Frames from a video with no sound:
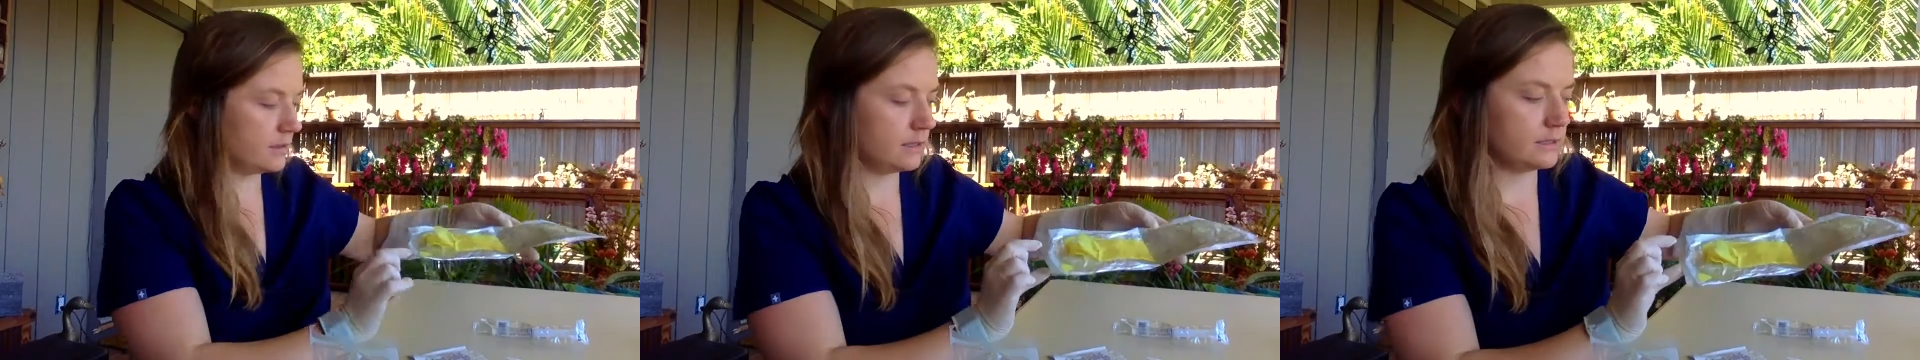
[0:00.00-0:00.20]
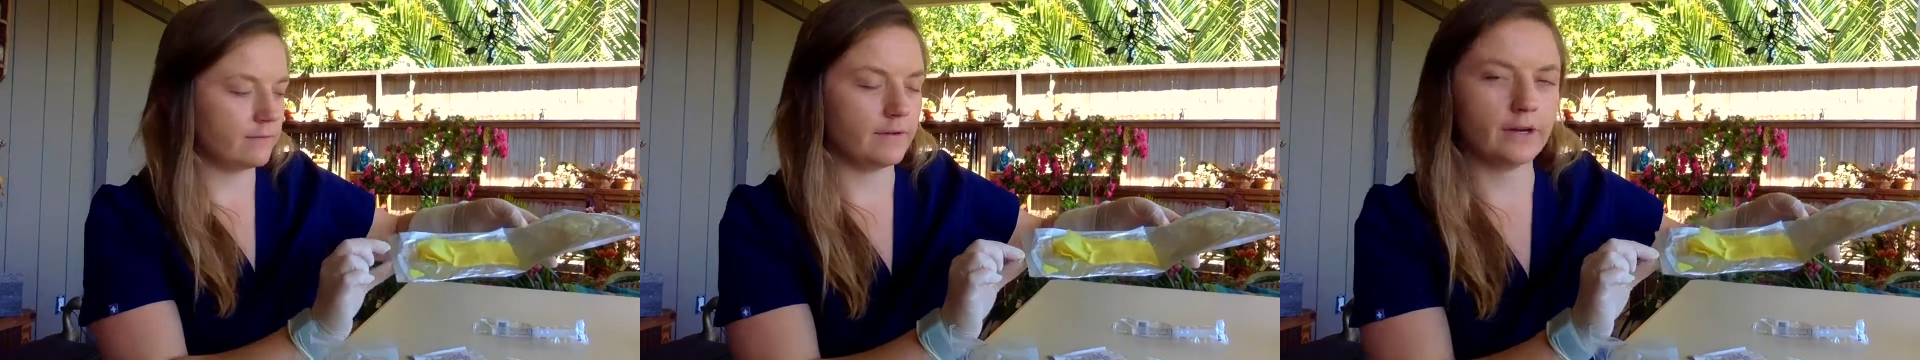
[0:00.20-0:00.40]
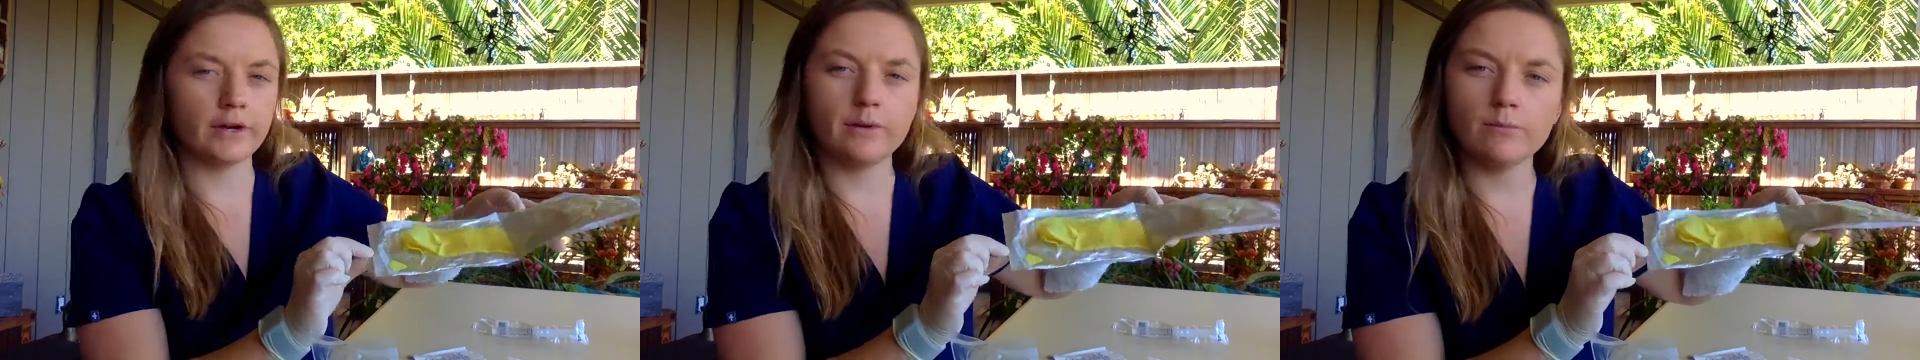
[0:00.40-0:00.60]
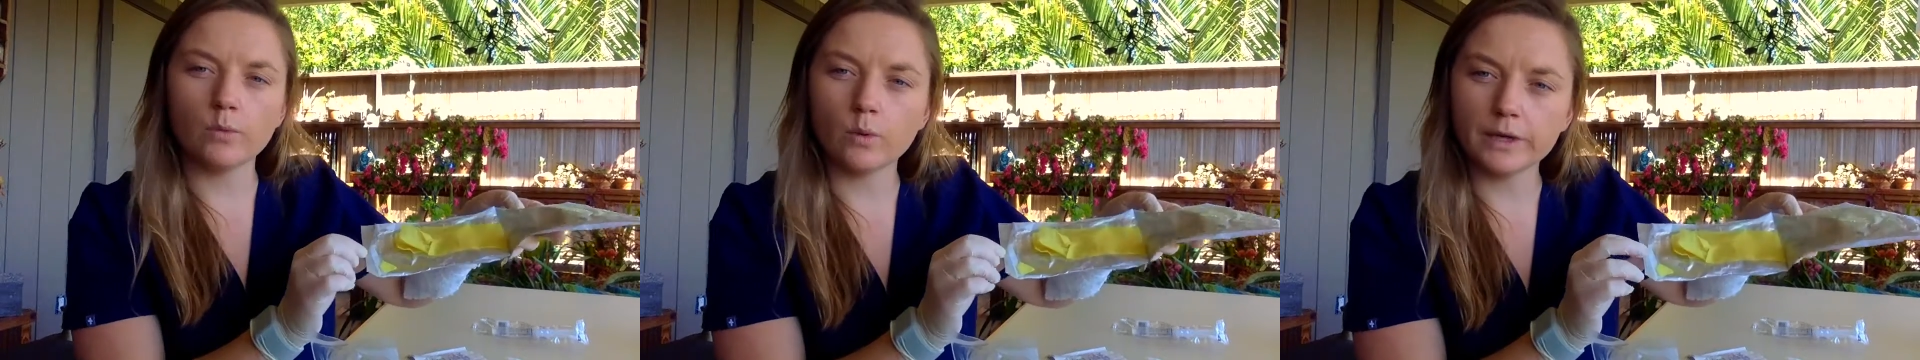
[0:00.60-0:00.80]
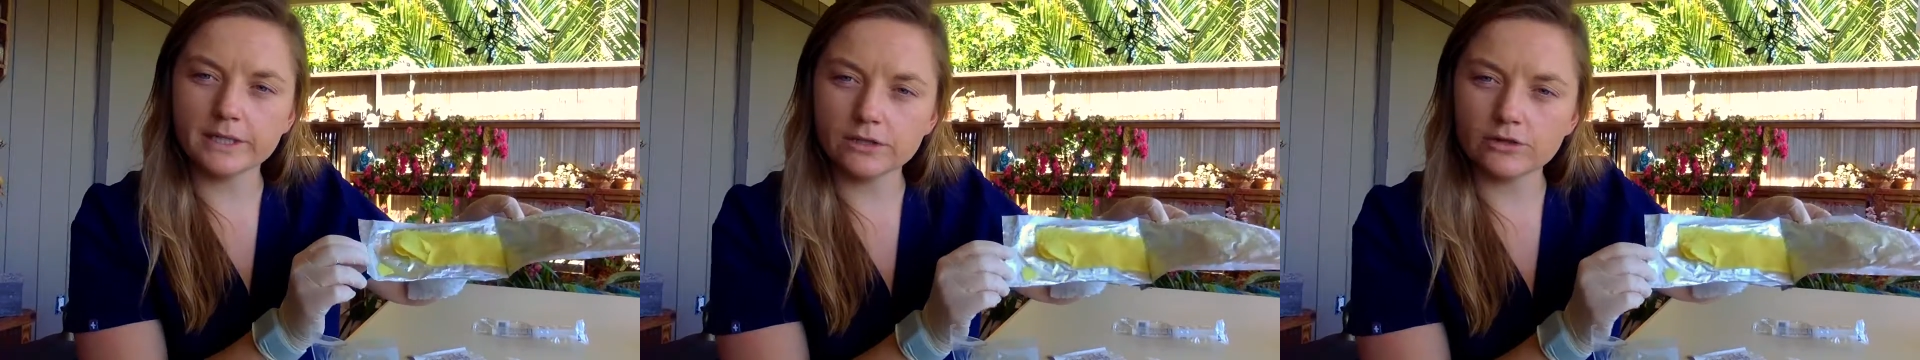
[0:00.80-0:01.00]
it's a very
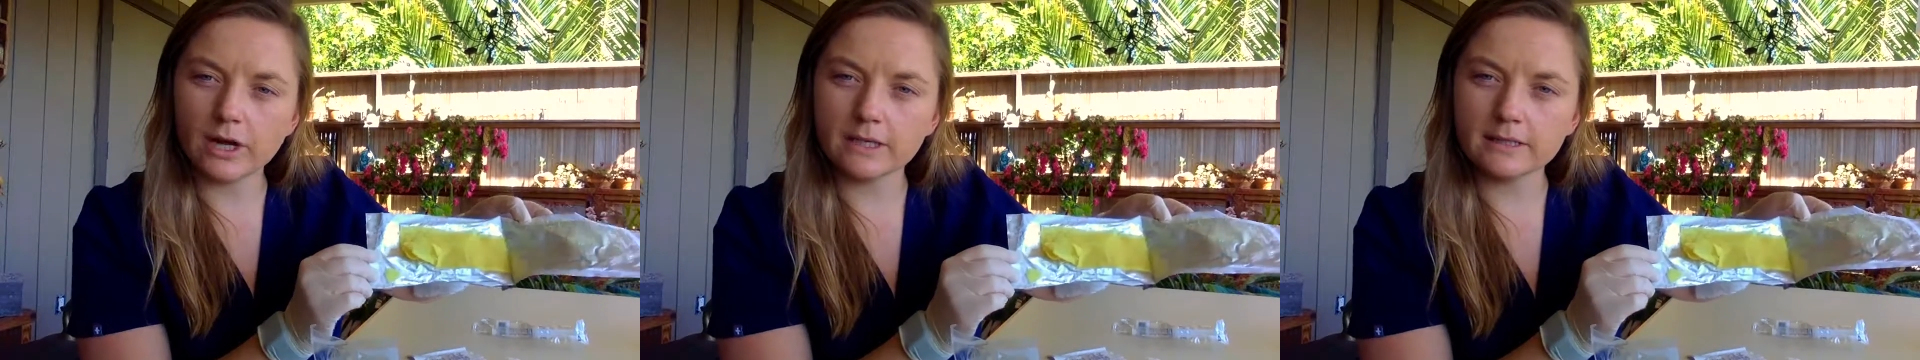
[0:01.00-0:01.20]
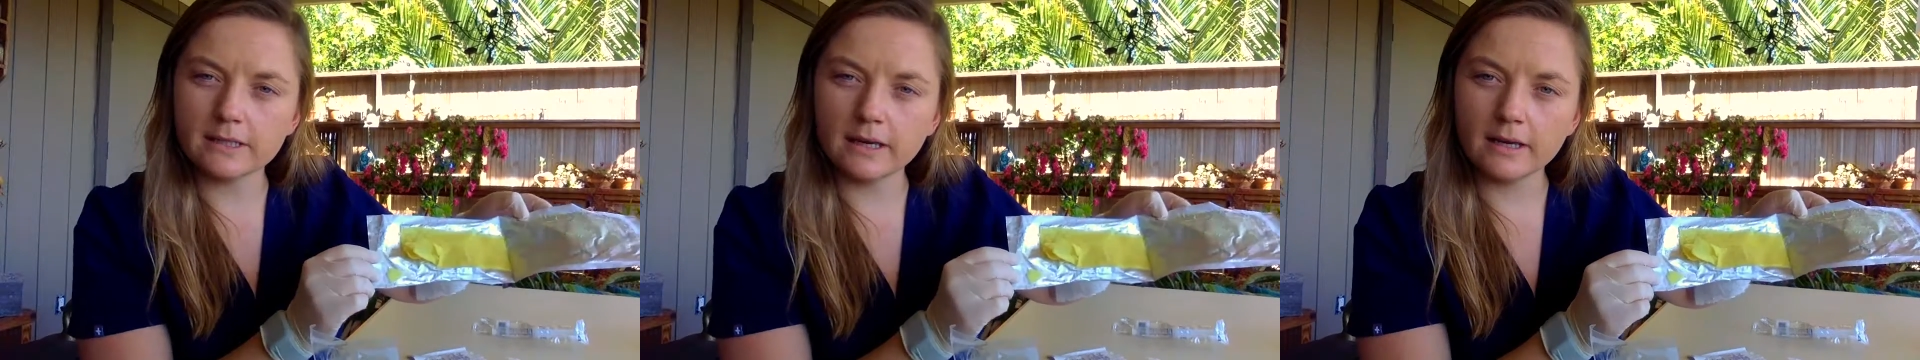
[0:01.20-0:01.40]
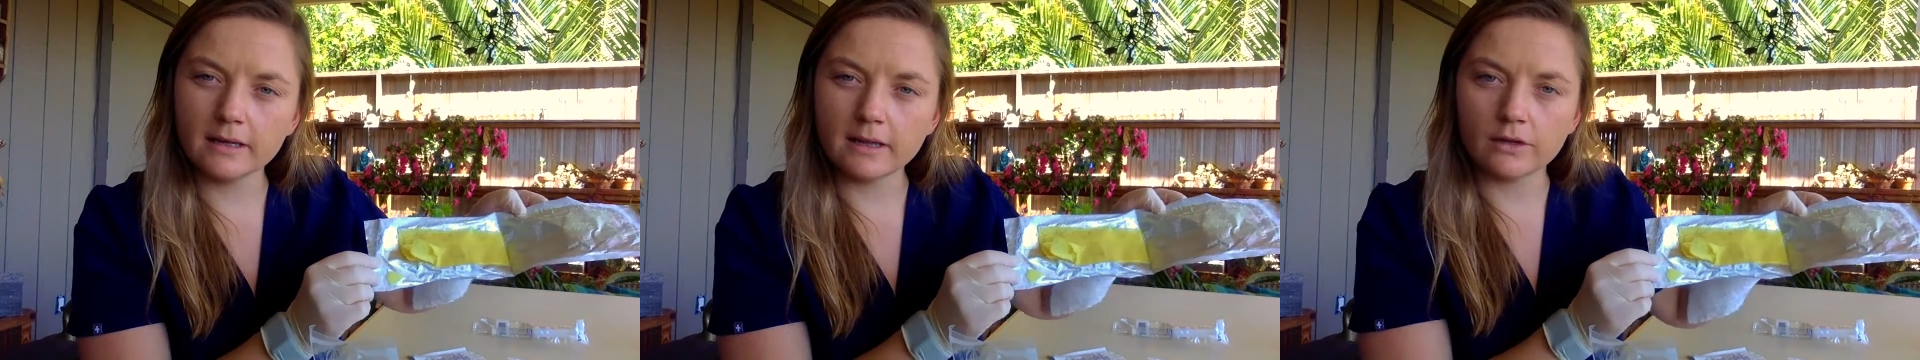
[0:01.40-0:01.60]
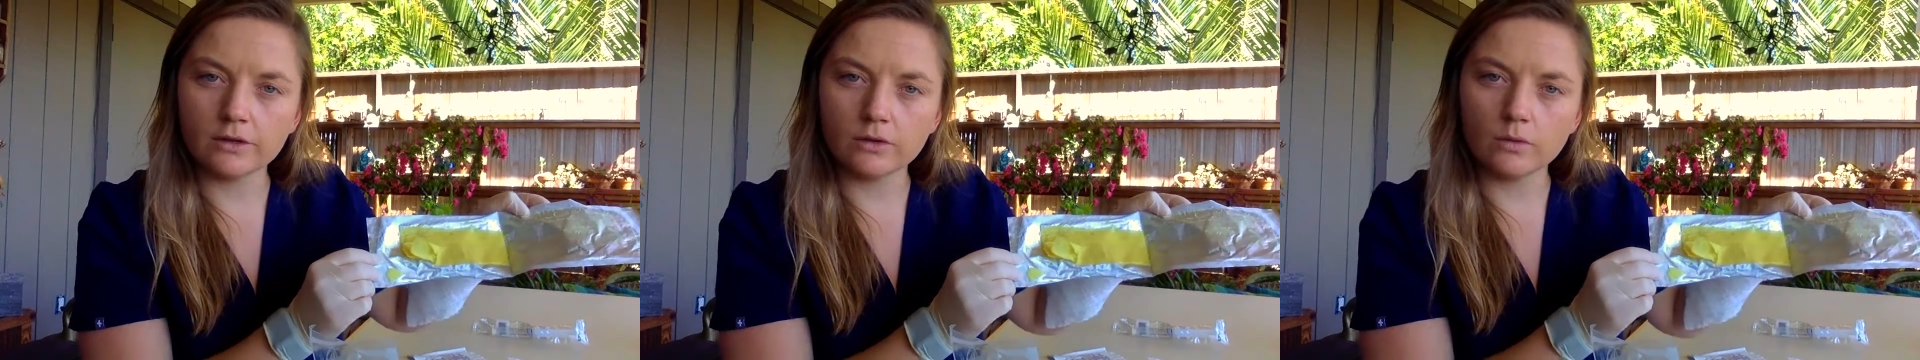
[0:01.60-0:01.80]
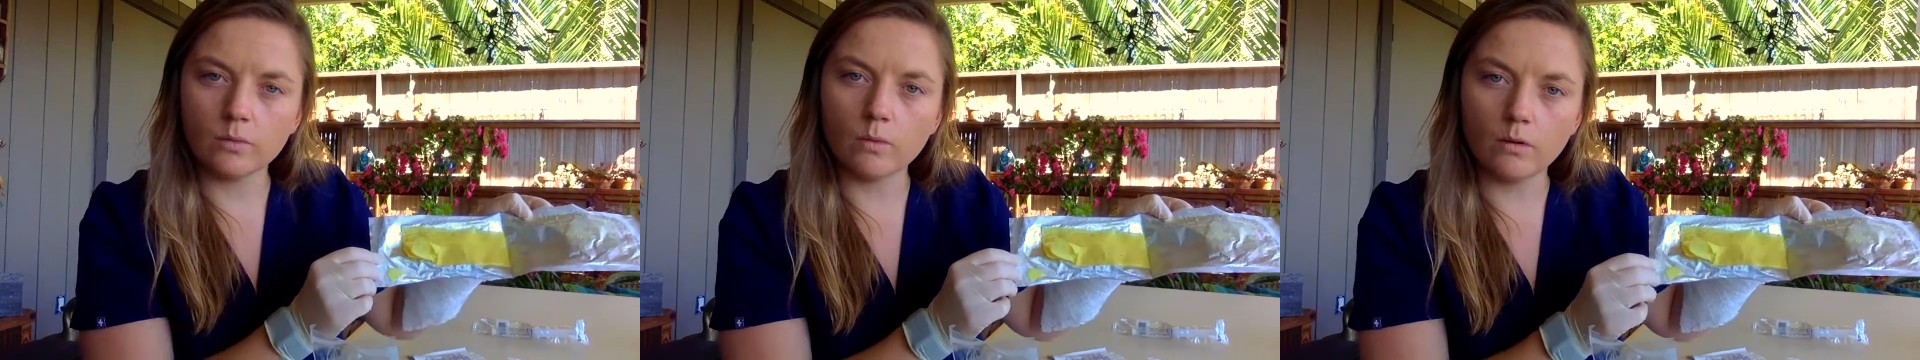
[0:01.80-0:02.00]
moist dressing that
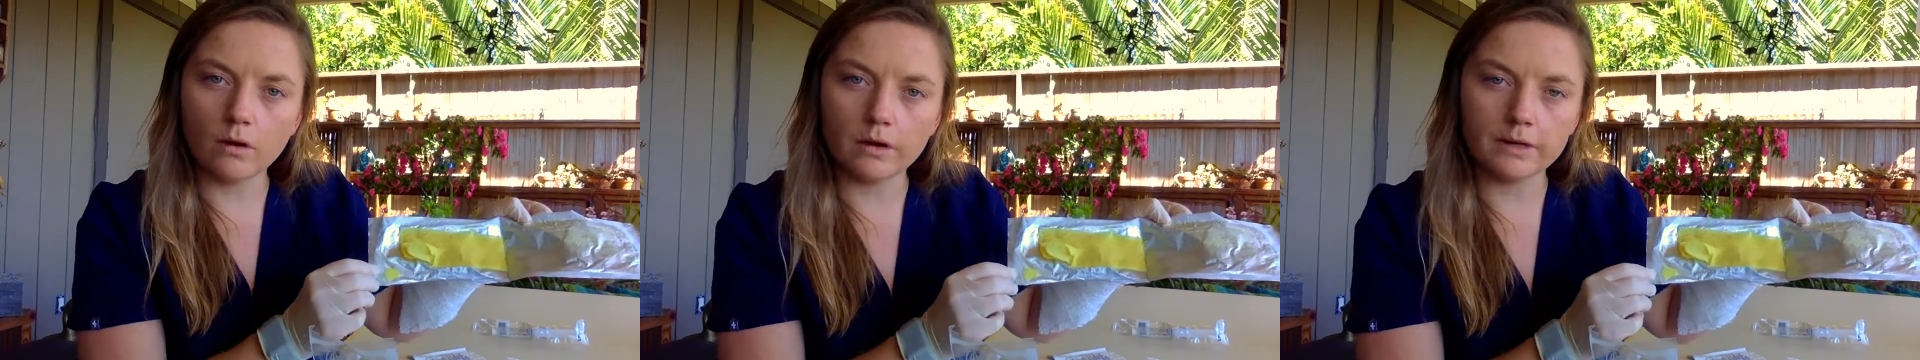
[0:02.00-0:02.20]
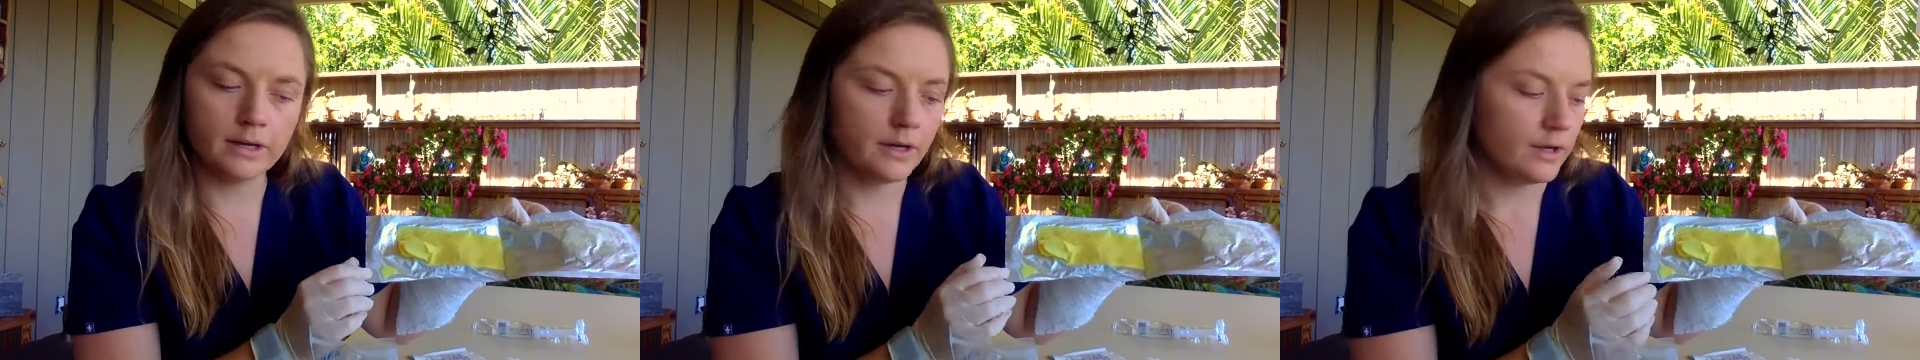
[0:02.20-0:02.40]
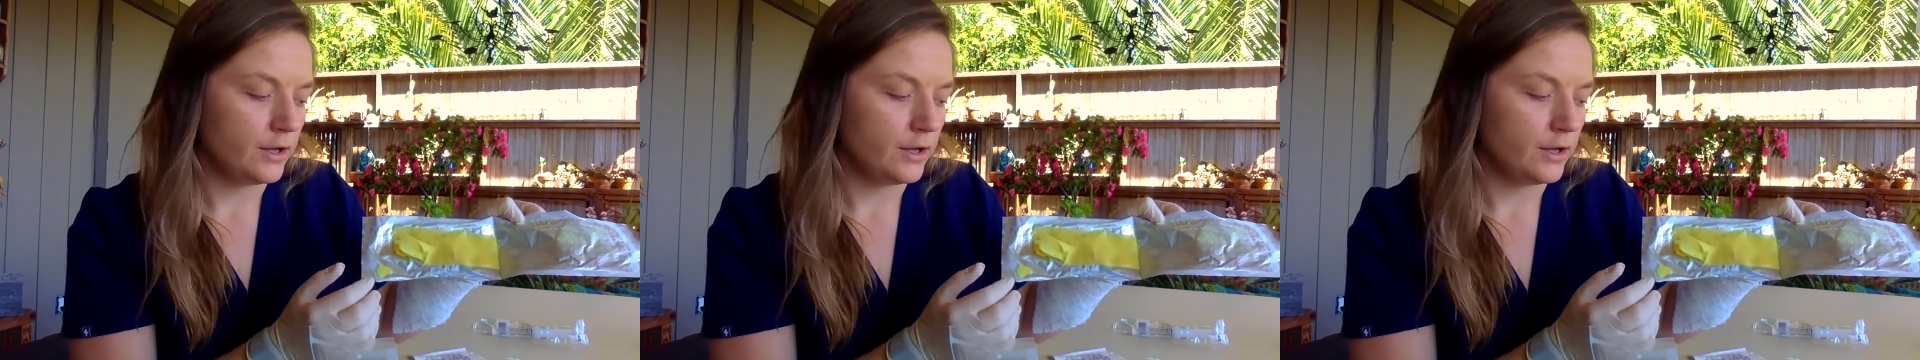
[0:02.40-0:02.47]
you'll want